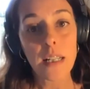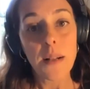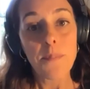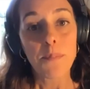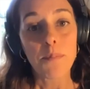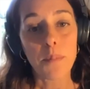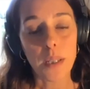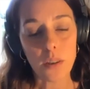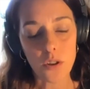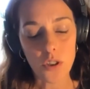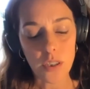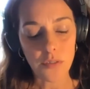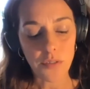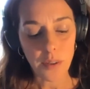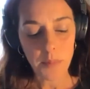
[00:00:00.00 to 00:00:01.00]
because
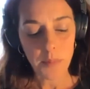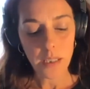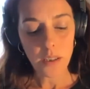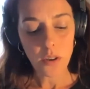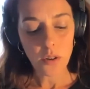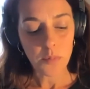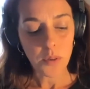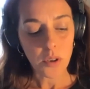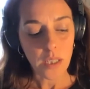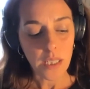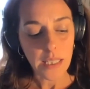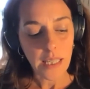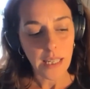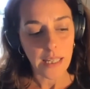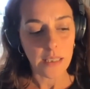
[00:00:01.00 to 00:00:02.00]
the feminine
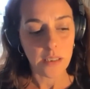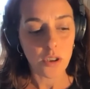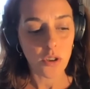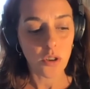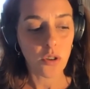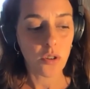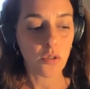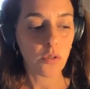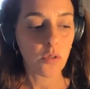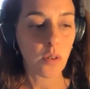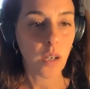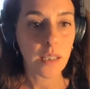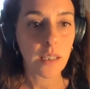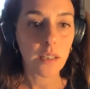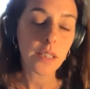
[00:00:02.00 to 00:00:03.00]
communicates through
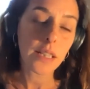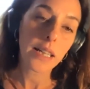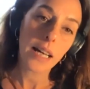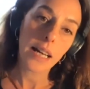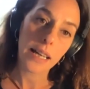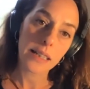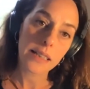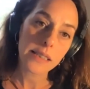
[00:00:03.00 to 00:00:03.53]
an archaic,